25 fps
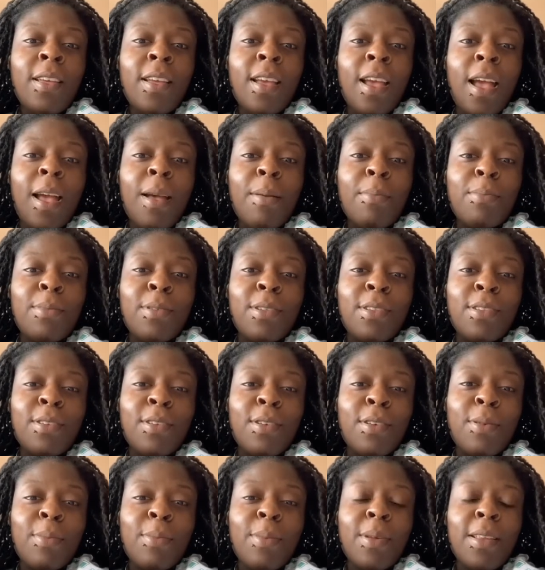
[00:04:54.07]
I'm just
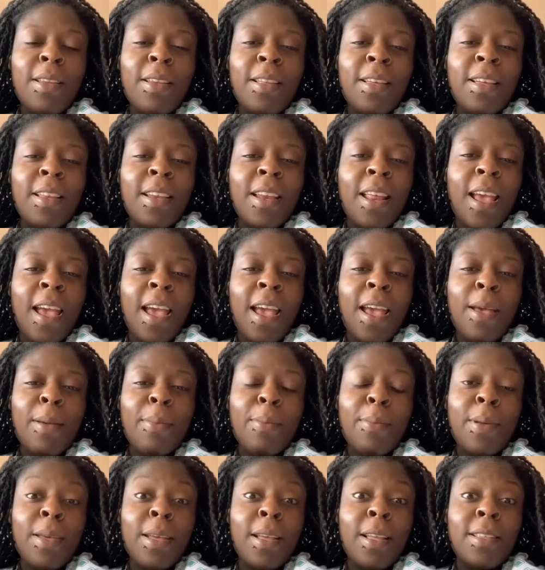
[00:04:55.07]
going to be looking a hot
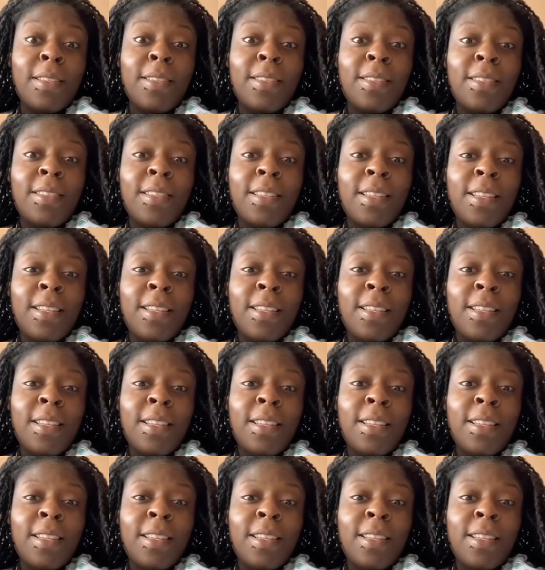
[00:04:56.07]
mess.